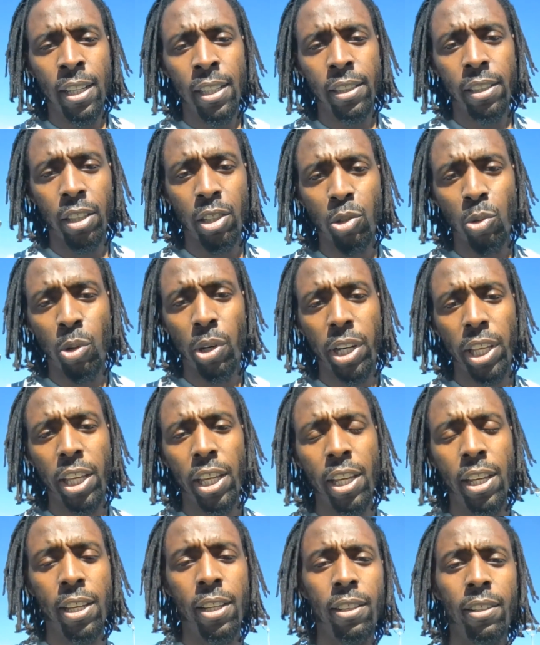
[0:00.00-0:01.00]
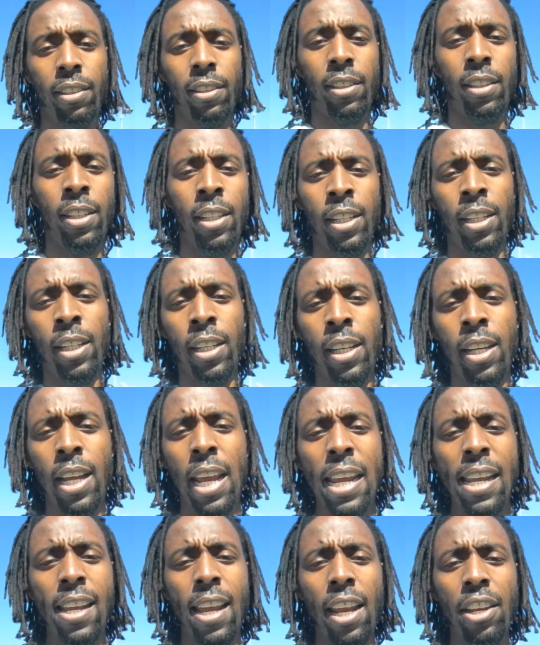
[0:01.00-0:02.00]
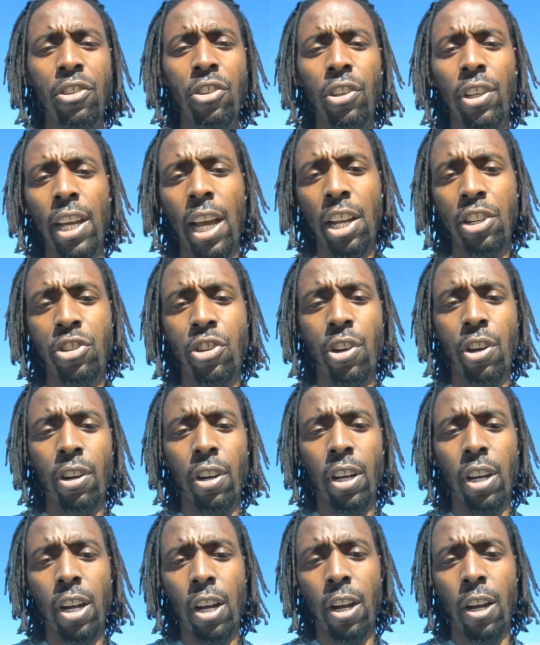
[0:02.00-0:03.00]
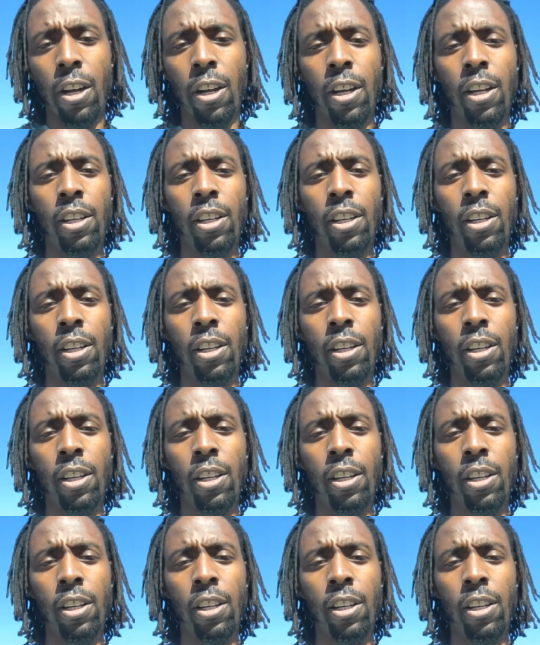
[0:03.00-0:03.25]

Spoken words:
to 20, and you got your